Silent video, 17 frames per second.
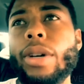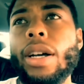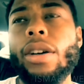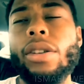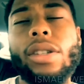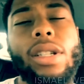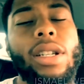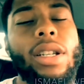with
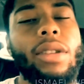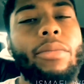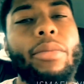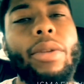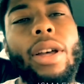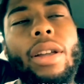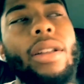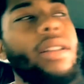
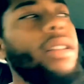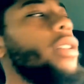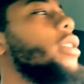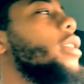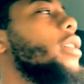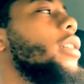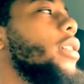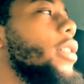LTMA.
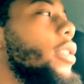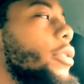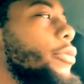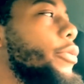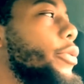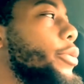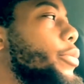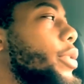You
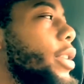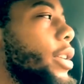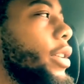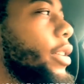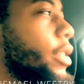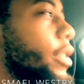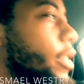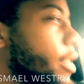feel
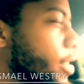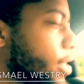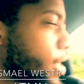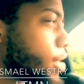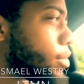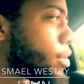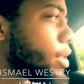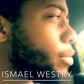me?
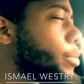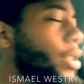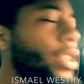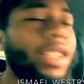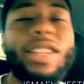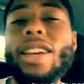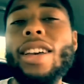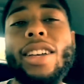September
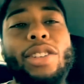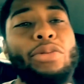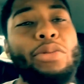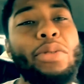stage,